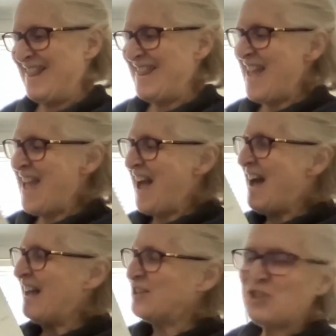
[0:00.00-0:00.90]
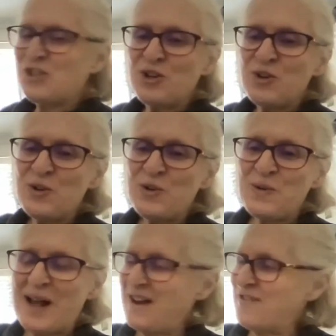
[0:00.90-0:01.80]
There are
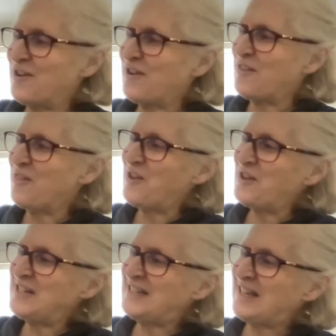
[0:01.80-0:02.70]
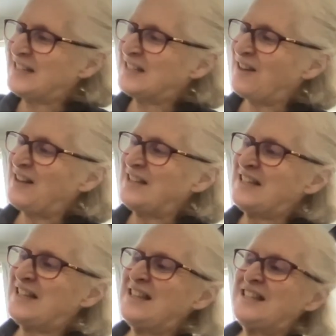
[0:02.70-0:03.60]
236 lollies
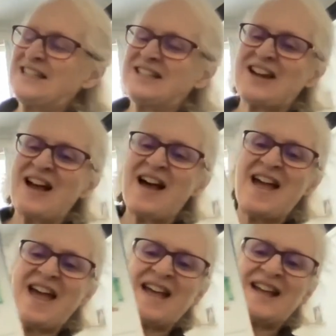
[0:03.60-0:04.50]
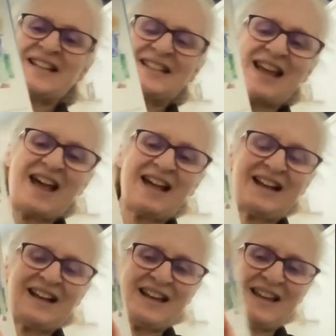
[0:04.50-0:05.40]
in this jar.
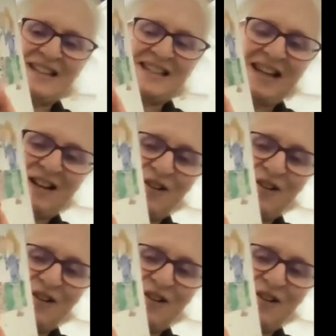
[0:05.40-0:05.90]
Exactly, said